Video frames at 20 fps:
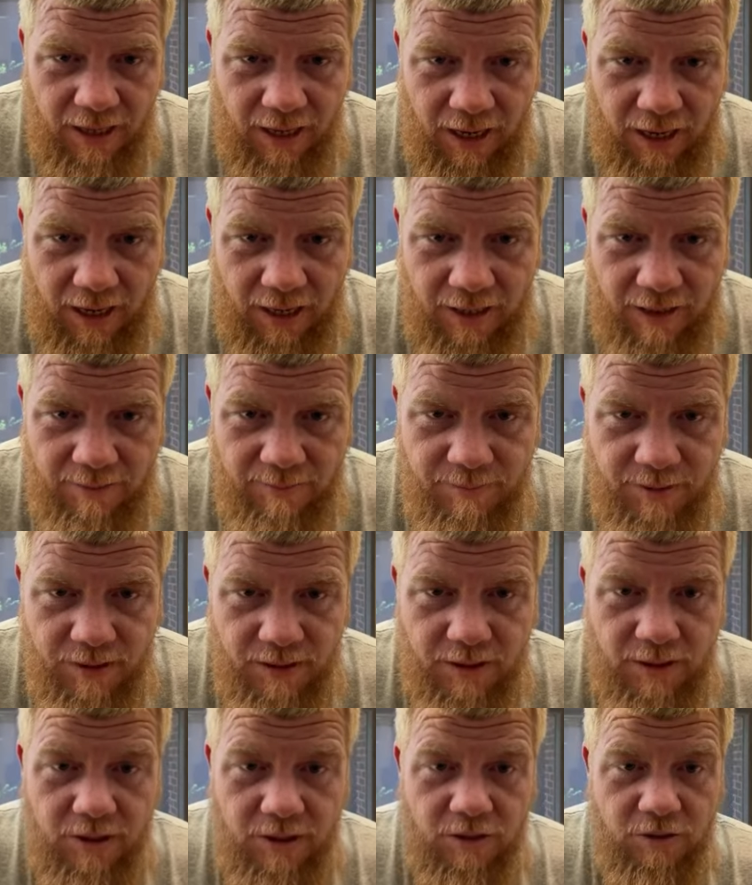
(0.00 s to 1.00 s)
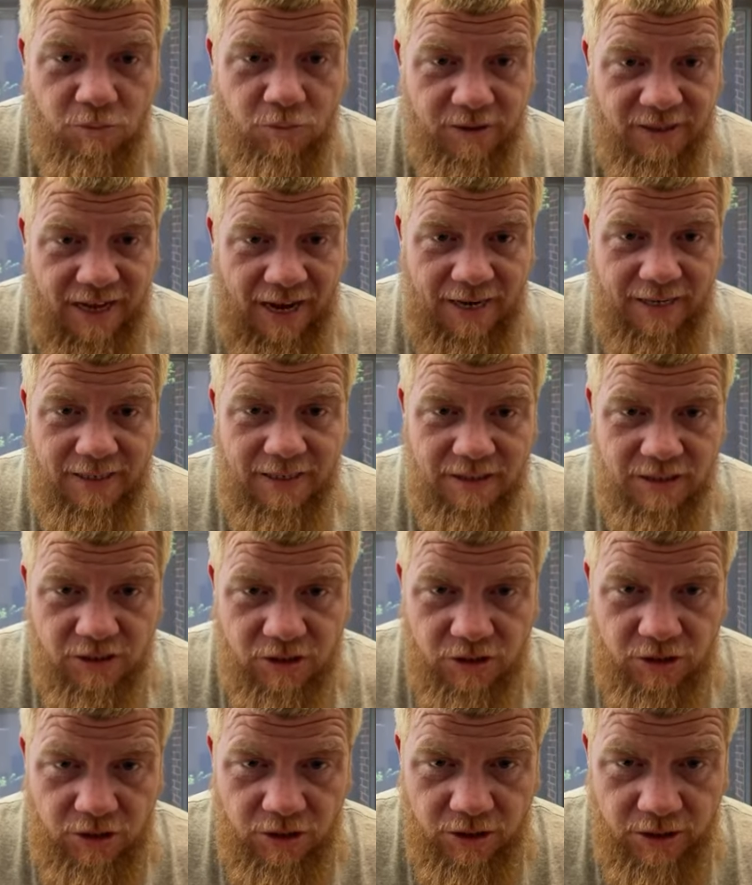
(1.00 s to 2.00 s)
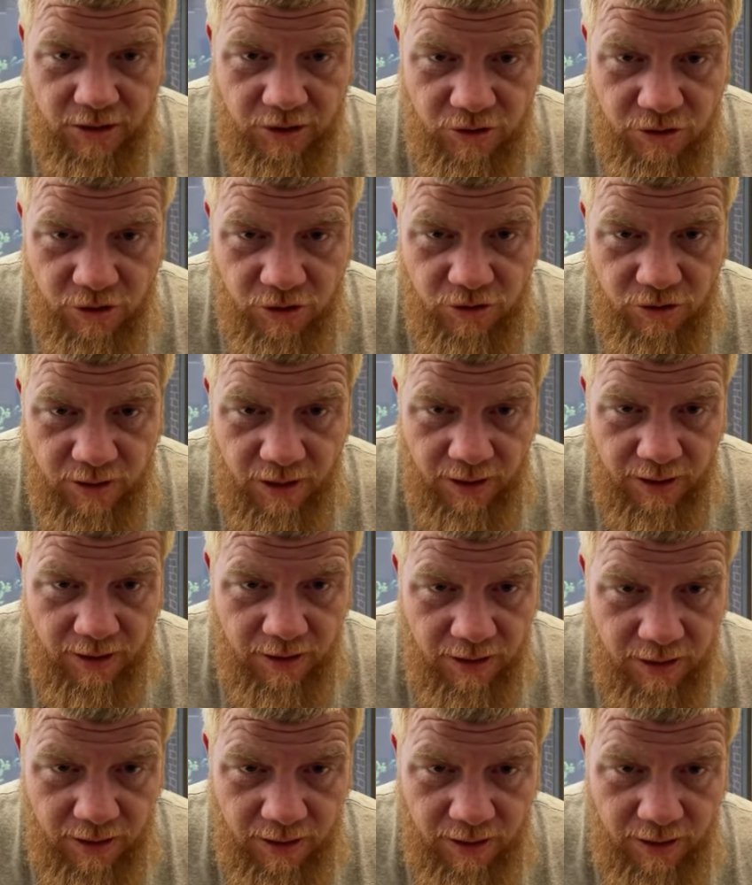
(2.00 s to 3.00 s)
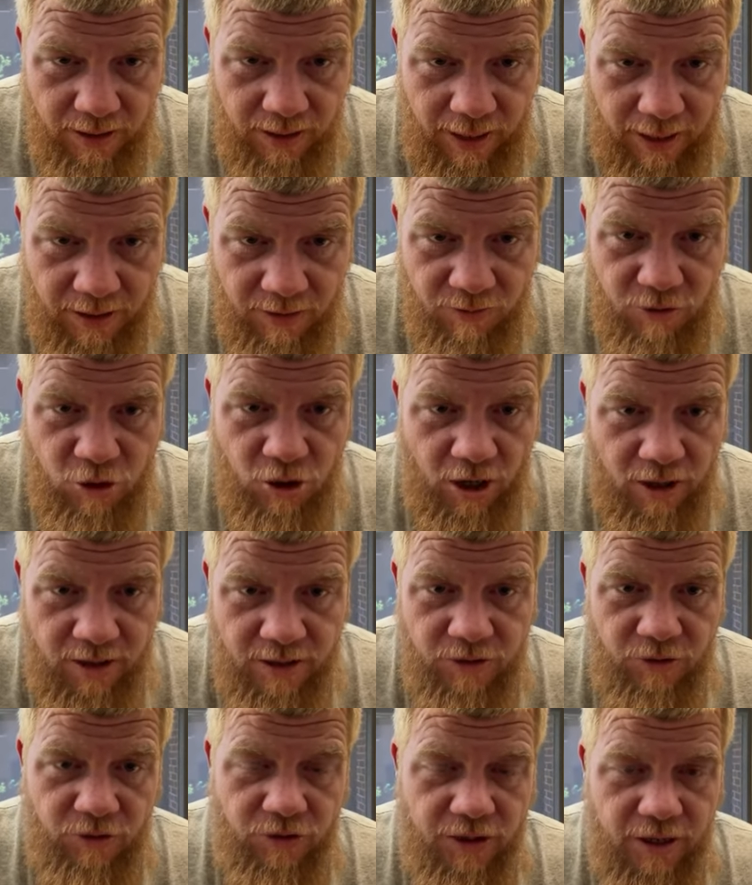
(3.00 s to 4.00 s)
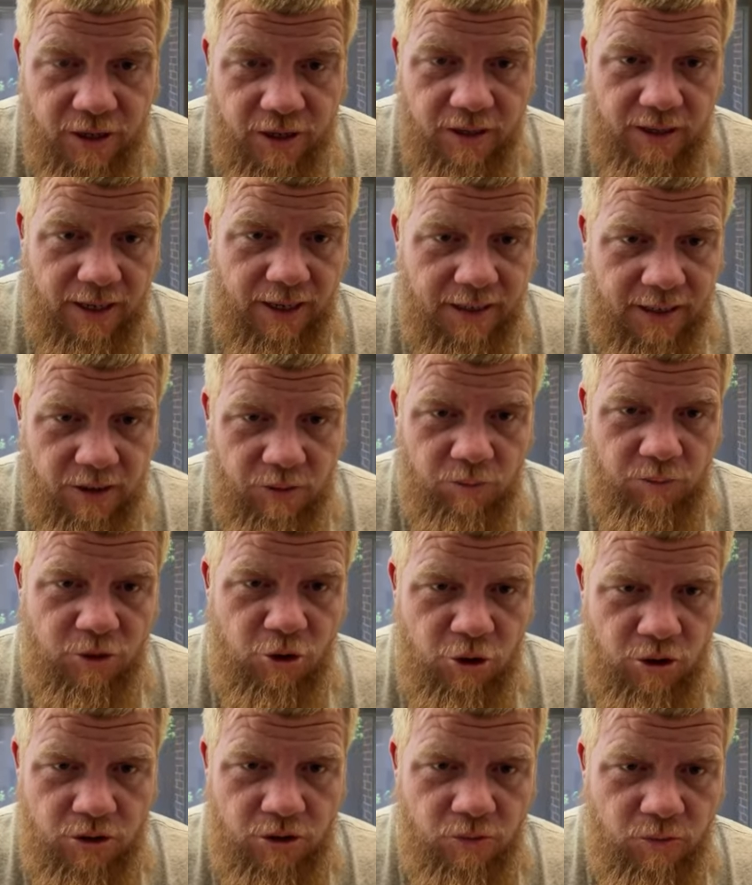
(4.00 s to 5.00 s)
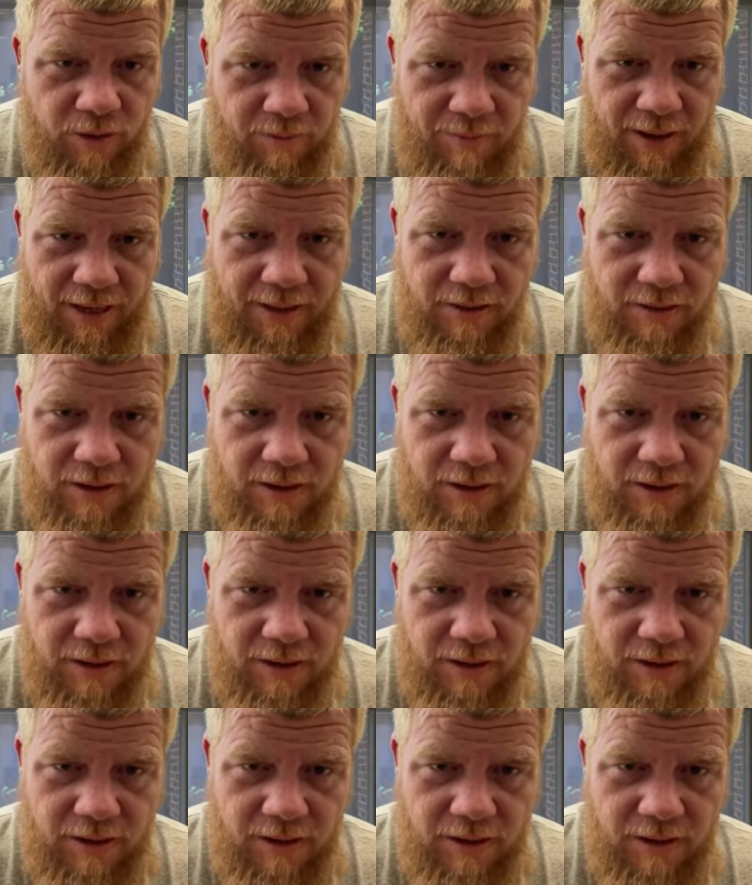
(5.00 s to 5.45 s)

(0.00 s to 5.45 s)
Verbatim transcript: Um, well, that is good. So you got a, uh, a, uh, out of Charlotte, North Carolina. What you doing, man?